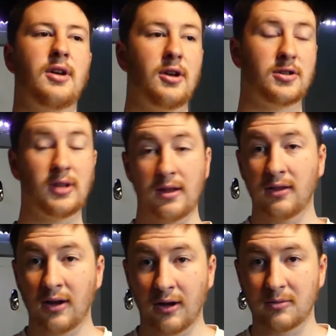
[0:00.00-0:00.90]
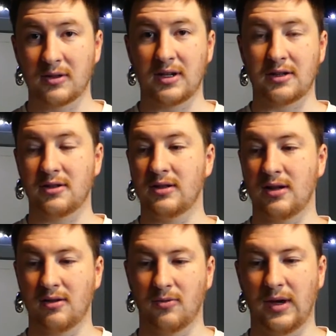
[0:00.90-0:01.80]
So now that the hardware section is
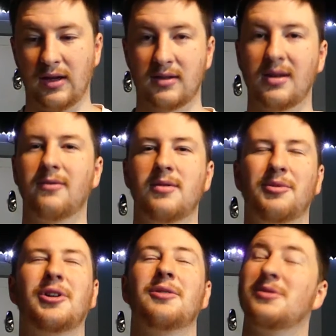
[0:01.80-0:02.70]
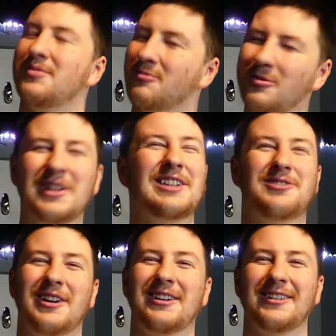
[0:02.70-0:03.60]
out of the way, it's time for the part I was really
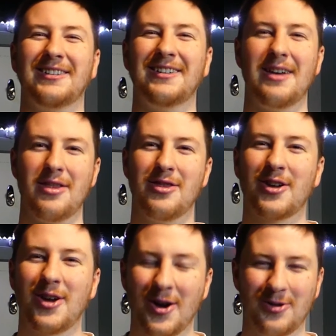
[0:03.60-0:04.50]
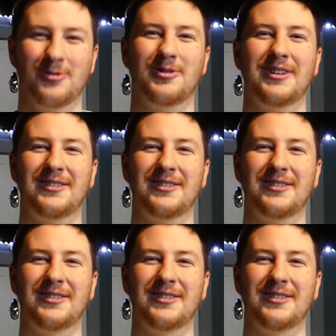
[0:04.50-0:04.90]
dreading, the code.